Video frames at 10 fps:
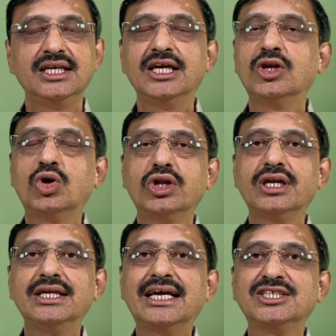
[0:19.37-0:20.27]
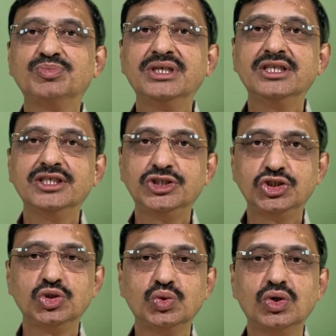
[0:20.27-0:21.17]
an order has been
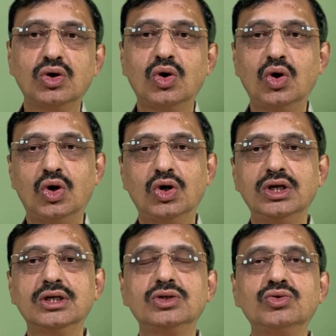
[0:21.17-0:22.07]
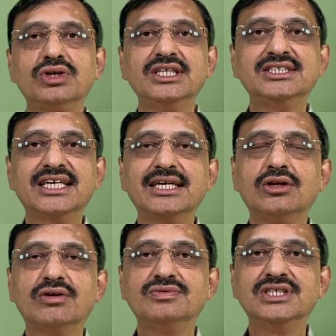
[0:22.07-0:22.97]
issued on
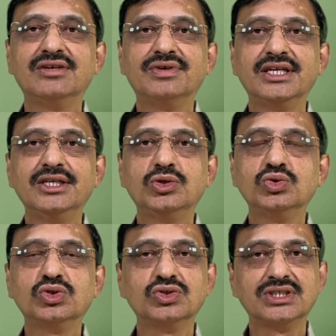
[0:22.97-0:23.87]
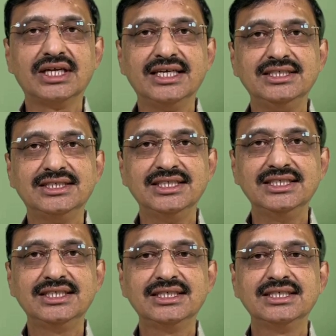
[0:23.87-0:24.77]
22nd of January
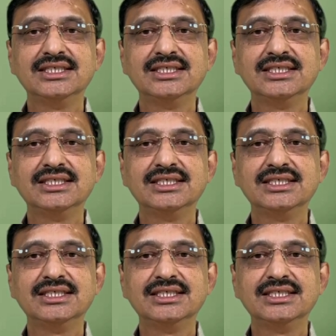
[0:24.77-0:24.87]
2019